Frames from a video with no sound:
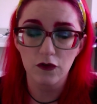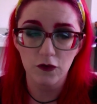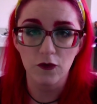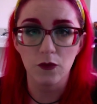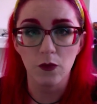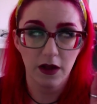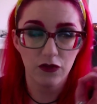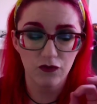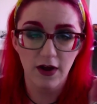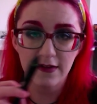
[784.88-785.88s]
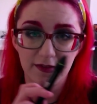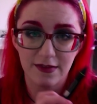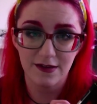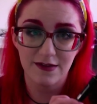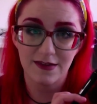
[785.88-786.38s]
to address
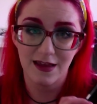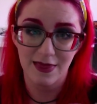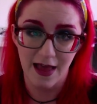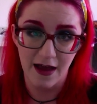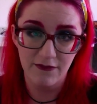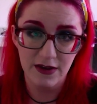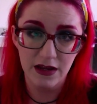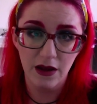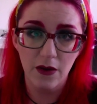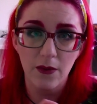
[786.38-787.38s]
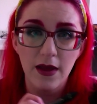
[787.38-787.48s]
this in that video,